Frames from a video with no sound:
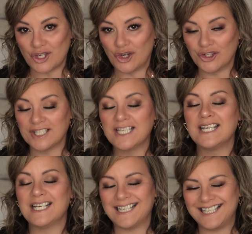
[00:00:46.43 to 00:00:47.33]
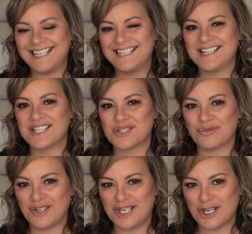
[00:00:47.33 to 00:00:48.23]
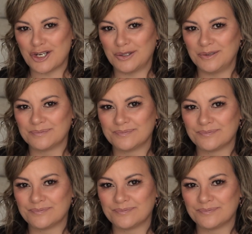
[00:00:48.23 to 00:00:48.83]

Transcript: on in this video.